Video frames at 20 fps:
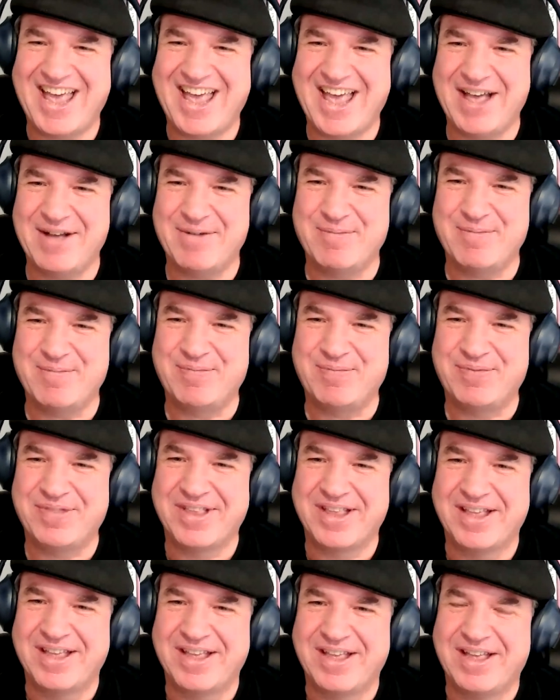
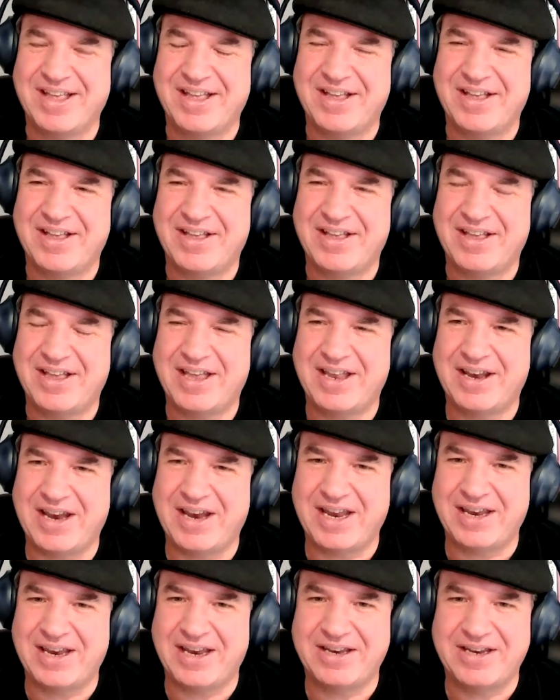In
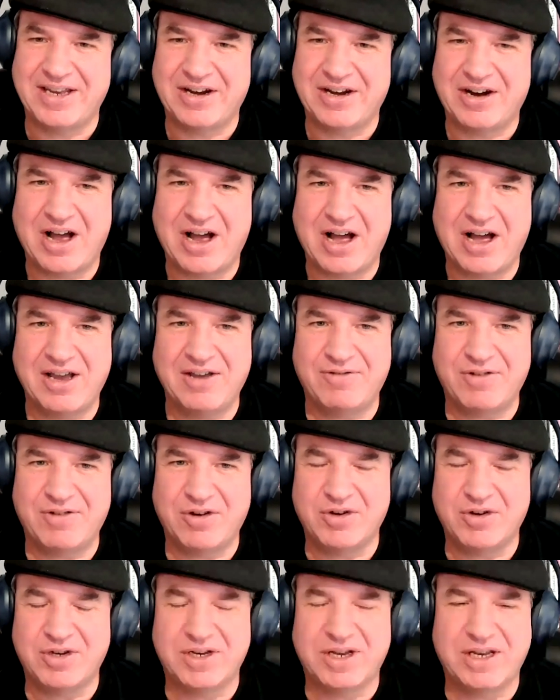the inner hive, you
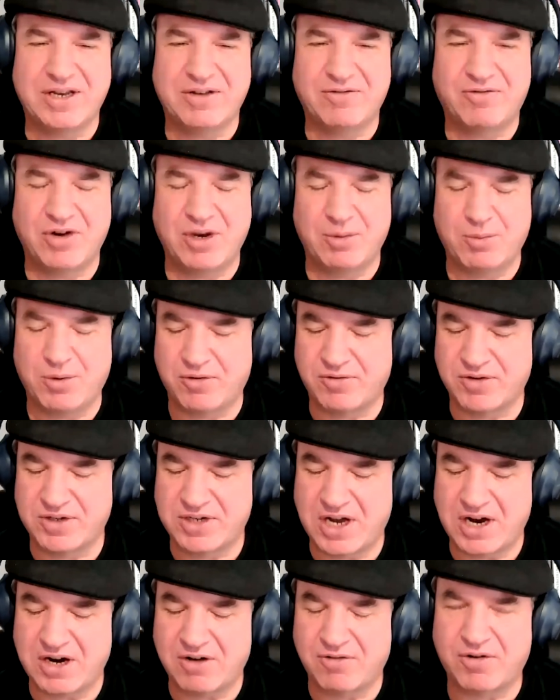know, in the Fully Booked
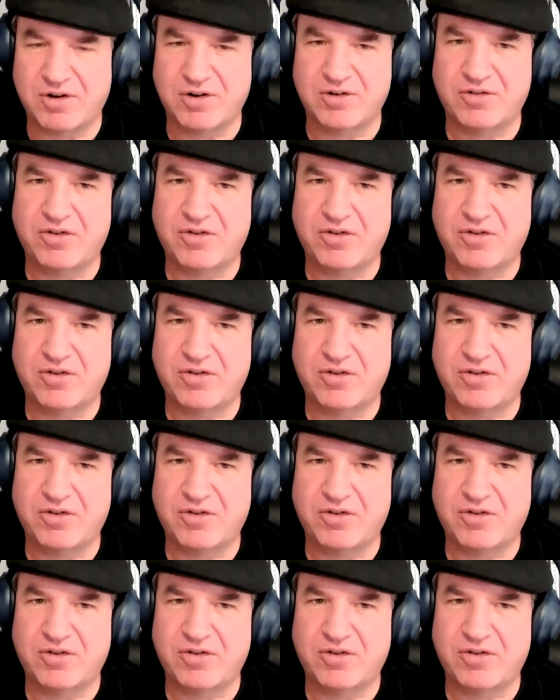Photographer.